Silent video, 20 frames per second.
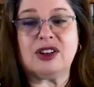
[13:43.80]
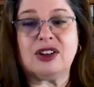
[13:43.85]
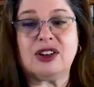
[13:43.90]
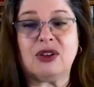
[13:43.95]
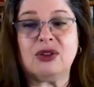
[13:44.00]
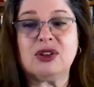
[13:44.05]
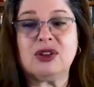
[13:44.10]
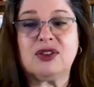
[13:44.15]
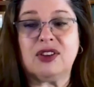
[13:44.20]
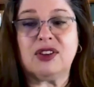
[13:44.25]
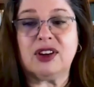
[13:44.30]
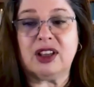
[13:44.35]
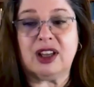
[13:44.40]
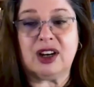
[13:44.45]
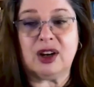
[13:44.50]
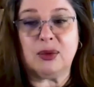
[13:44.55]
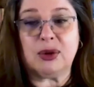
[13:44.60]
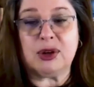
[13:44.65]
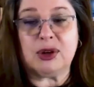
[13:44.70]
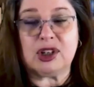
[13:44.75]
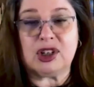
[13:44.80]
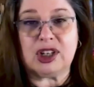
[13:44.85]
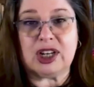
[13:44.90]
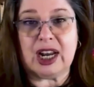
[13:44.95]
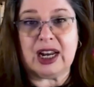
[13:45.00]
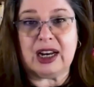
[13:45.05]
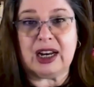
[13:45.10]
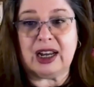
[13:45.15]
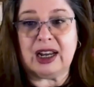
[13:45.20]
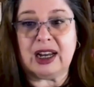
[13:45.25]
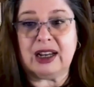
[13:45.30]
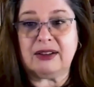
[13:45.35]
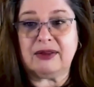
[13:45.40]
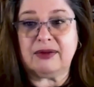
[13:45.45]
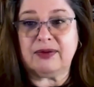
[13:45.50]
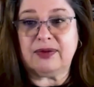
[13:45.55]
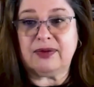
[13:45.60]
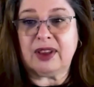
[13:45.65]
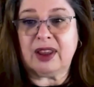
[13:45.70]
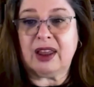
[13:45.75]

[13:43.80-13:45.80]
Donors feel unappreciated.